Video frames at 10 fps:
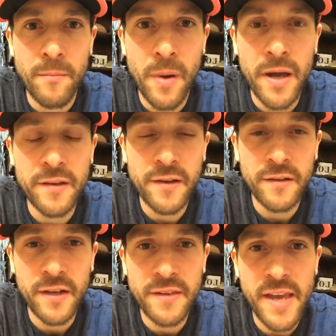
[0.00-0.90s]
but it's
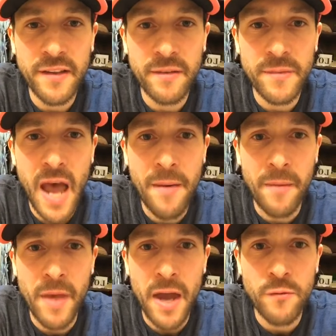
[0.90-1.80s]
just going to take some time.
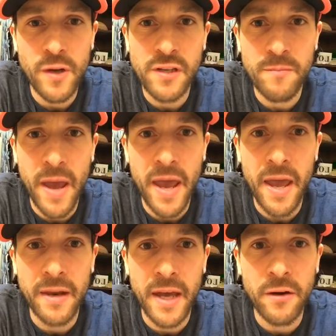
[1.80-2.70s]
I'm not a rich
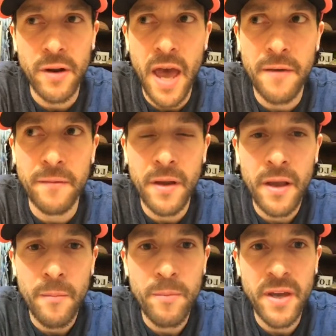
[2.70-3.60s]
man. I don't have
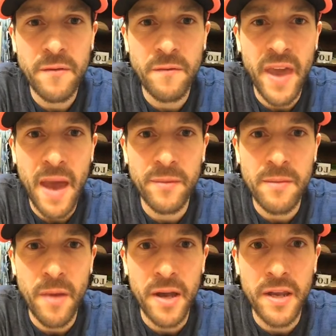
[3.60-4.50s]
big family
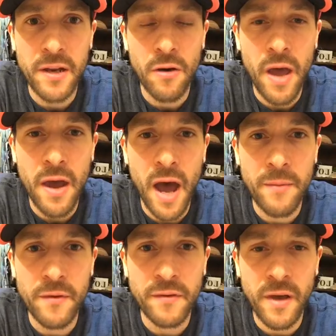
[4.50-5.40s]
money. You know, I,
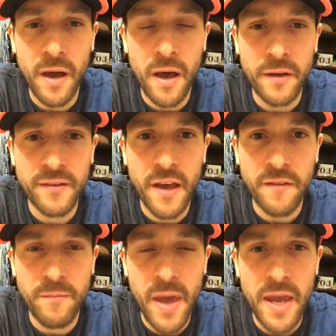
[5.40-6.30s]
am a, a
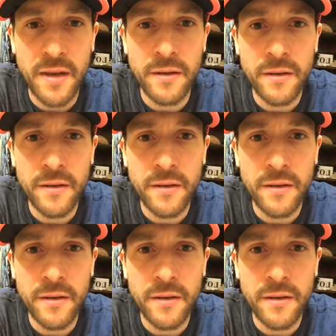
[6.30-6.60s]
self-made.